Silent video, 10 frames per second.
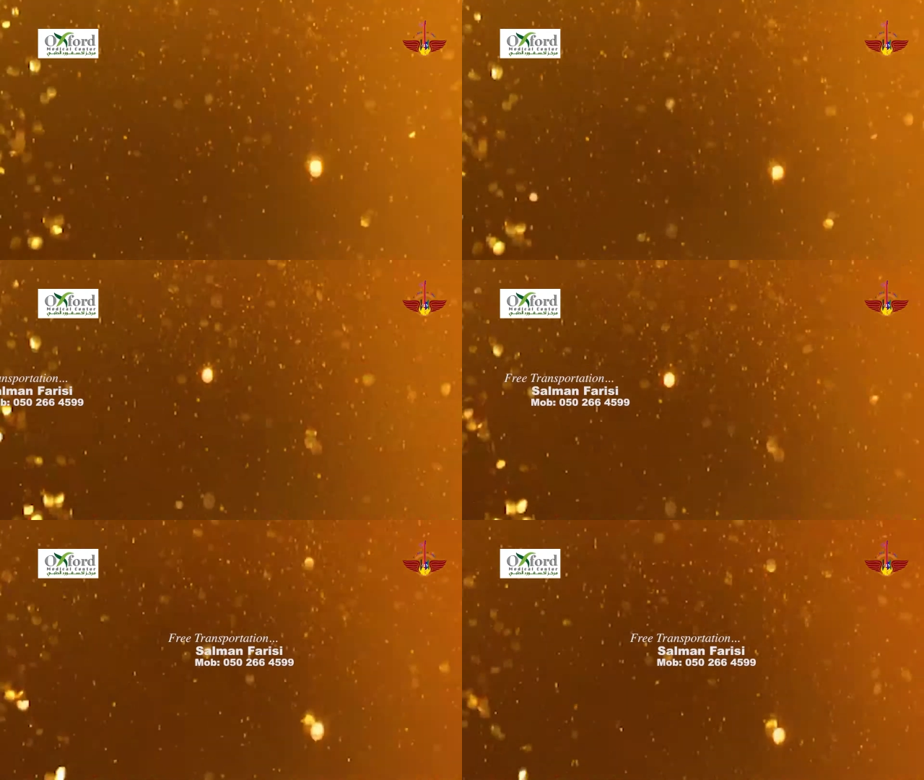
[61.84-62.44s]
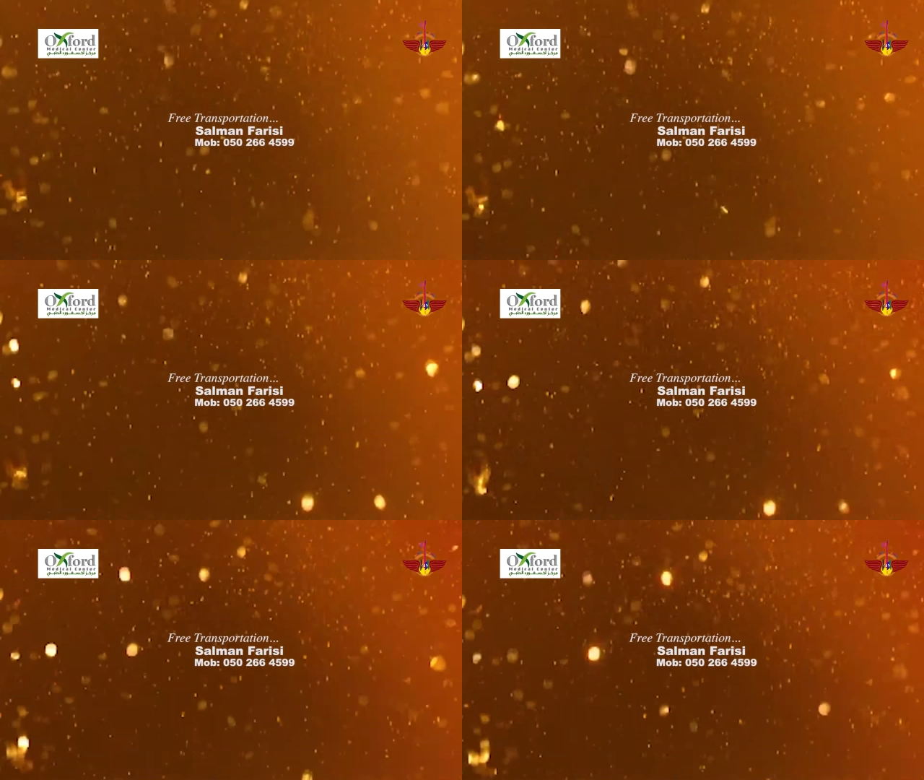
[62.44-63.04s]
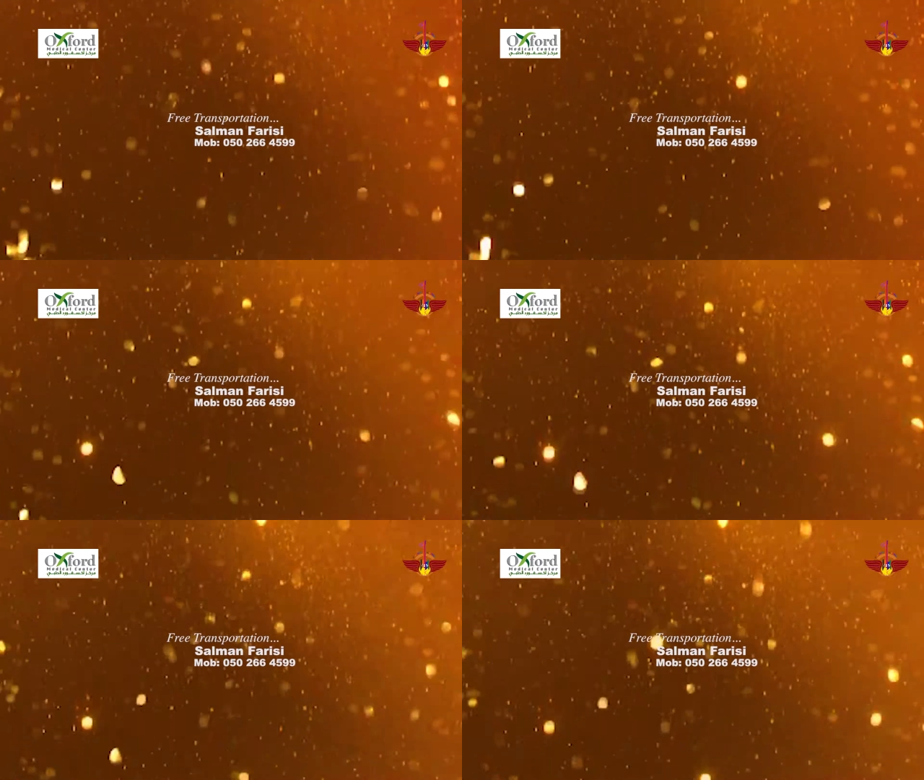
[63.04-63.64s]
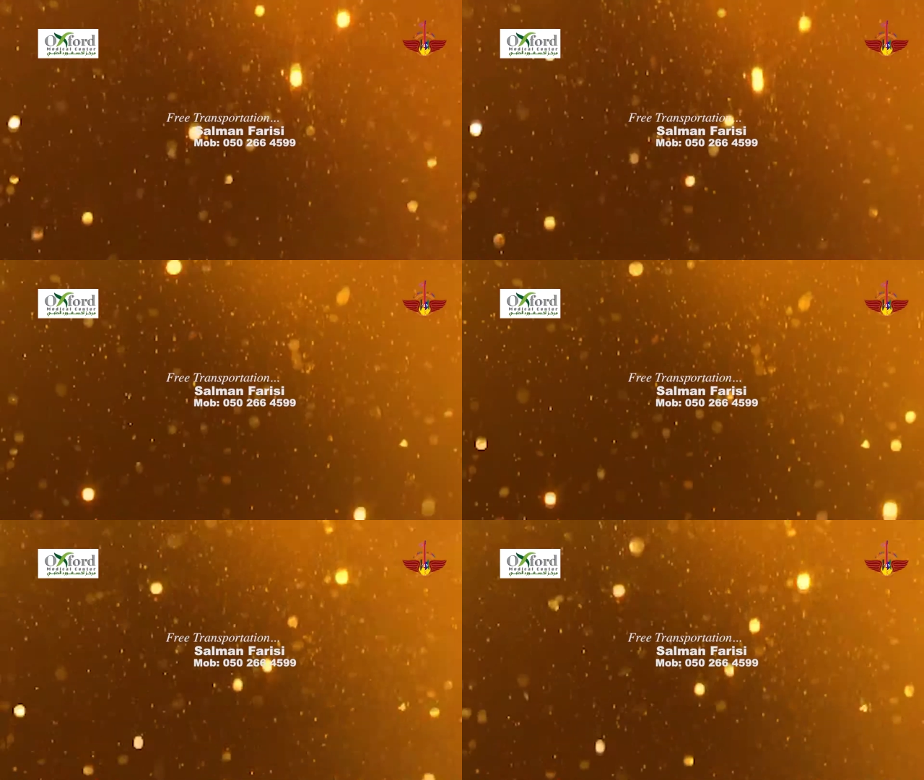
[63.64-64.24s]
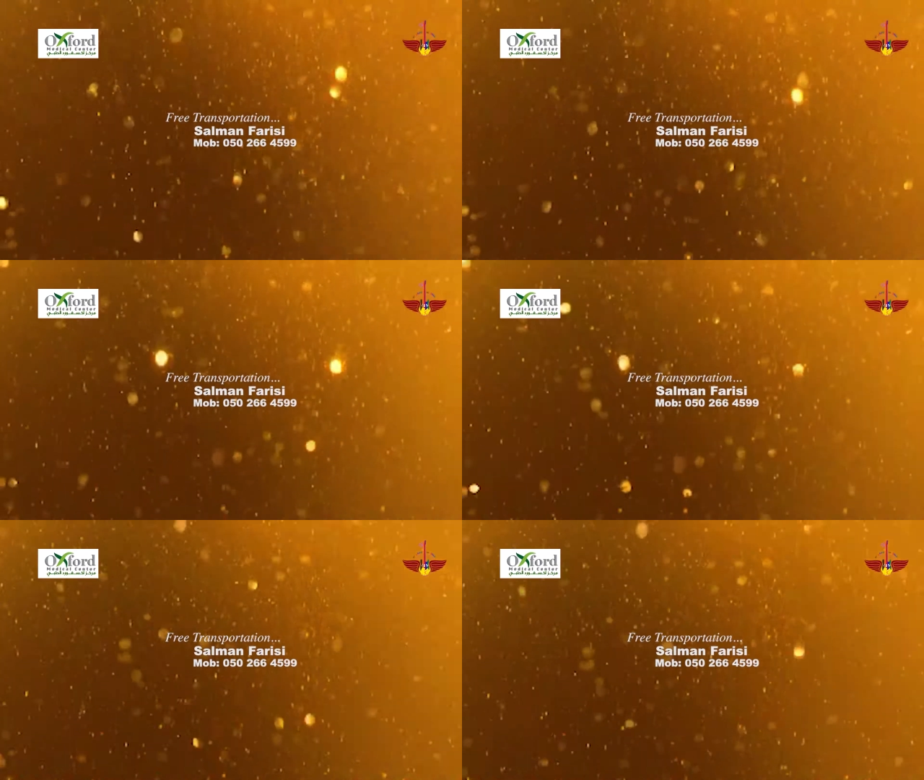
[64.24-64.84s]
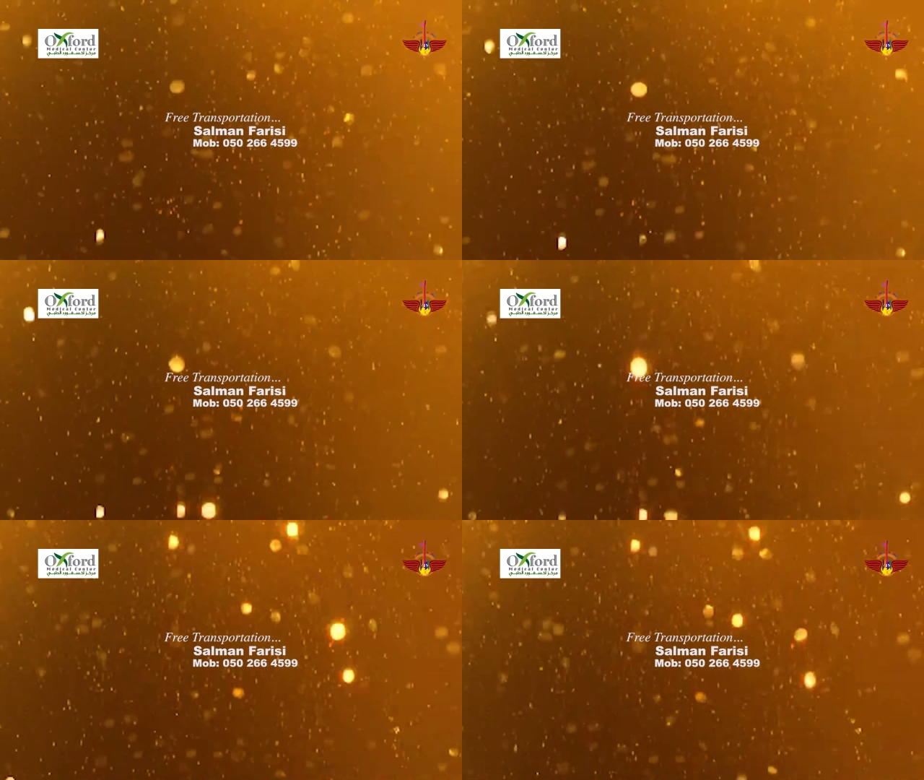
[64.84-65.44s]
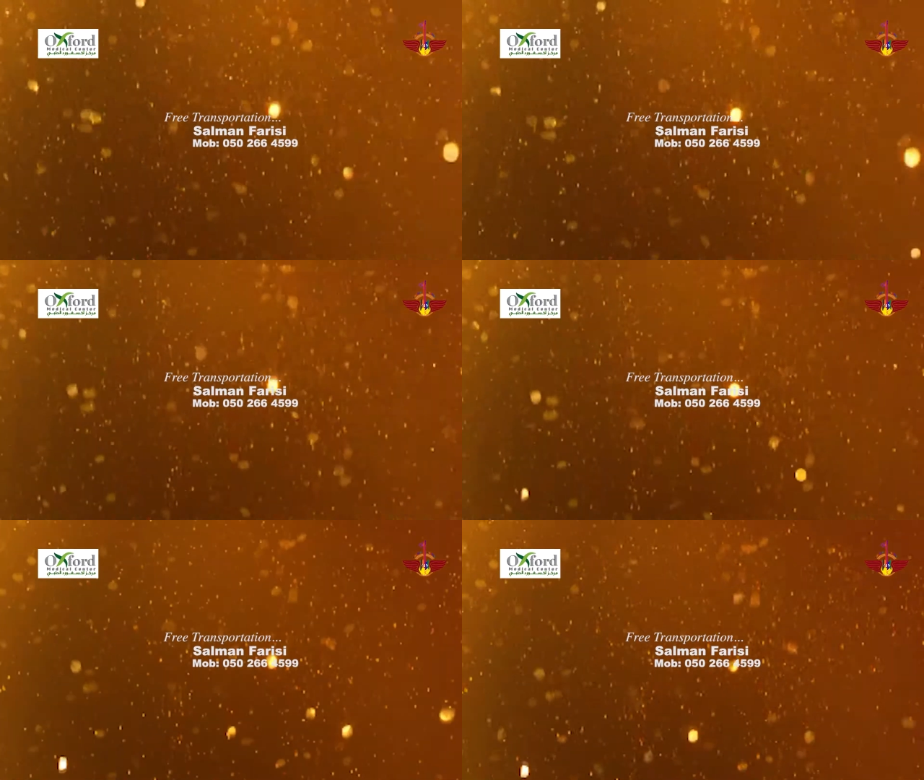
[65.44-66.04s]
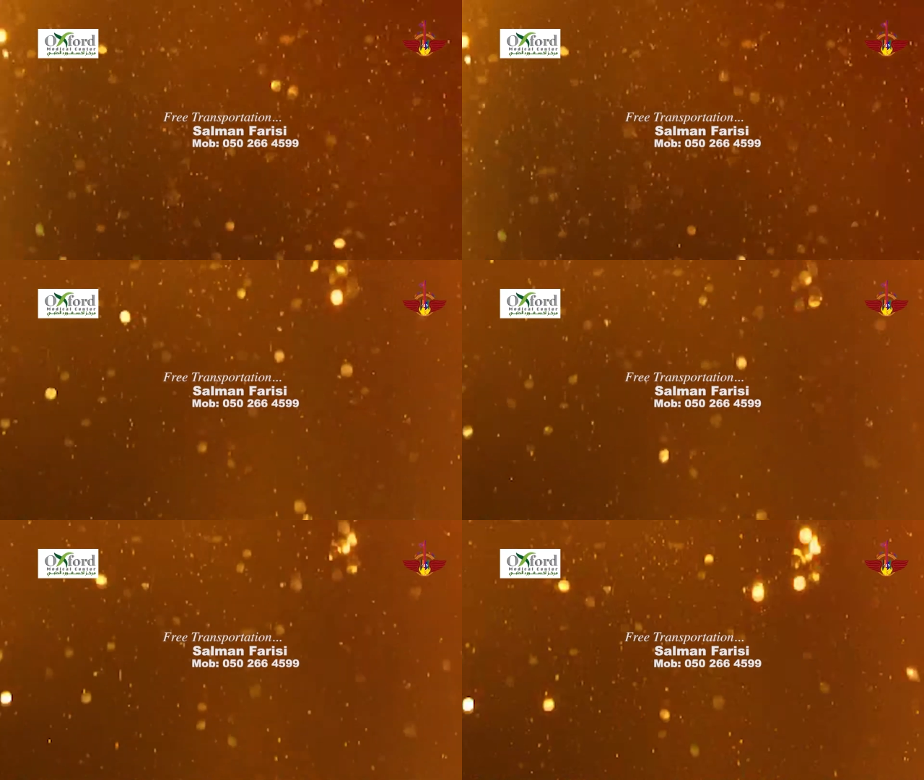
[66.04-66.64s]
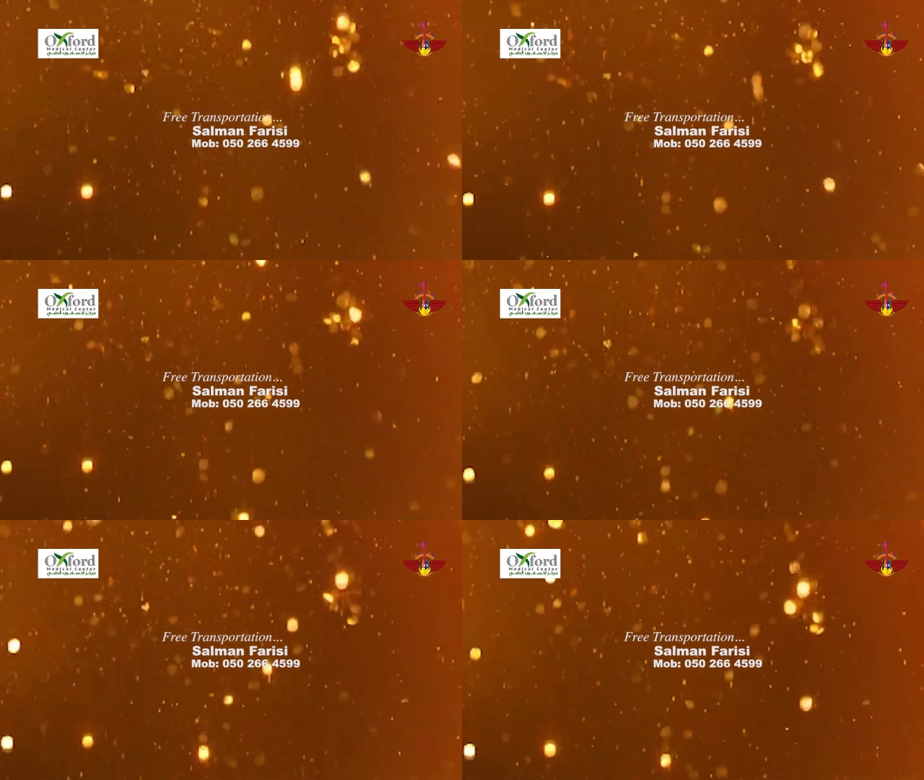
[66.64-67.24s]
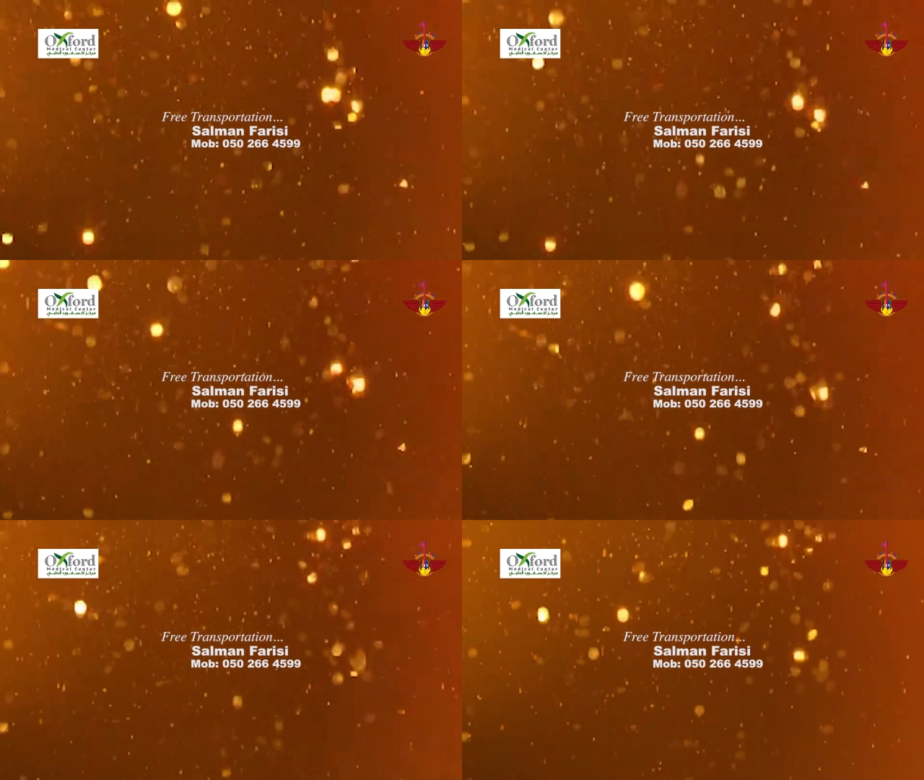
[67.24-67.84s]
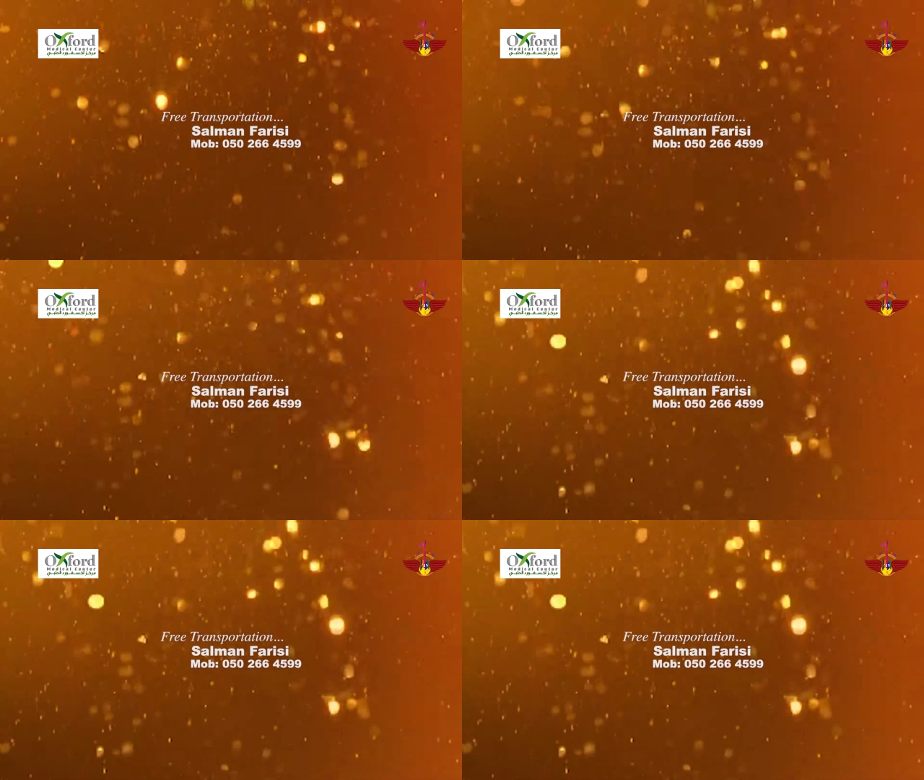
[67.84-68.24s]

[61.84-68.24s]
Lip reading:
Nobody's mouth can be seen.